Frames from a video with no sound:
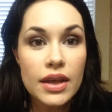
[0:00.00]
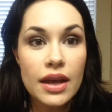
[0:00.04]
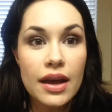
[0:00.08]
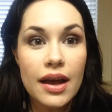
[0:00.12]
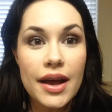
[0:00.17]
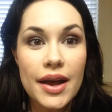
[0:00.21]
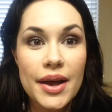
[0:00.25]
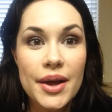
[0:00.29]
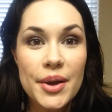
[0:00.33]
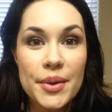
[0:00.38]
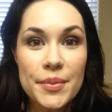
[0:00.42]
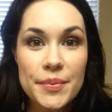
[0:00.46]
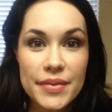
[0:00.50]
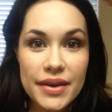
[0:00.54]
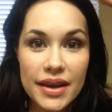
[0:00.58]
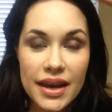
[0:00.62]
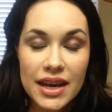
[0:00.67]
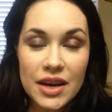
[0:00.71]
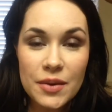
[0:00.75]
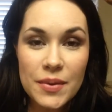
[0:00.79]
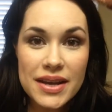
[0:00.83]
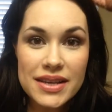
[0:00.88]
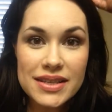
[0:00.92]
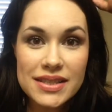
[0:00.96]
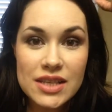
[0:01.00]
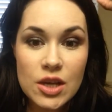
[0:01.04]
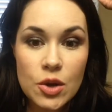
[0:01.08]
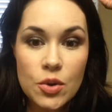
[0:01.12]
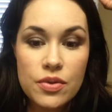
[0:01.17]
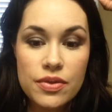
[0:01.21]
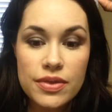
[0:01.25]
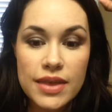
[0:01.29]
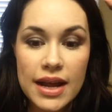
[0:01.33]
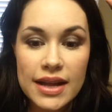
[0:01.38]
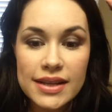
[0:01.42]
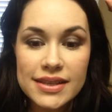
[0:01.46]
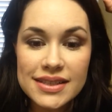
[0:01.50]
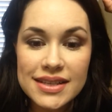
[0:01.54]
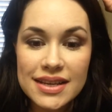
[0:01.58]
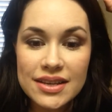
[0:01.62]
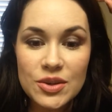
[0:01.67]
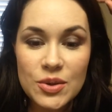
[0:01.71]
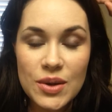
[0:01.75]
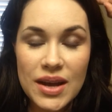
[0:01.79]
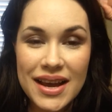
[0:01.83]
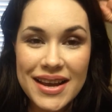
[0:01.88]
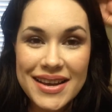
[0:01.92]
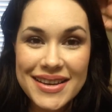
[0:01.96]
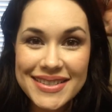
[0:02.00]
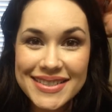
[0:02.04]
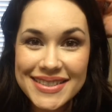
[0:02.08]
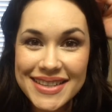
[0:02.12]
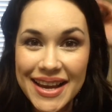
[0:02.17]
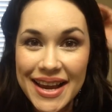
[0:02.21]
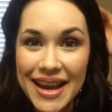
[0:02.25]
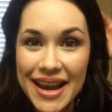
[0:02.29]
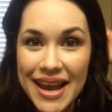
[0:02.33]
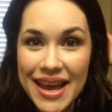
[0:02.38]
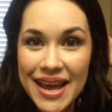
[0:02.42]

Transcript: Um, anyway, so that's it, you guys.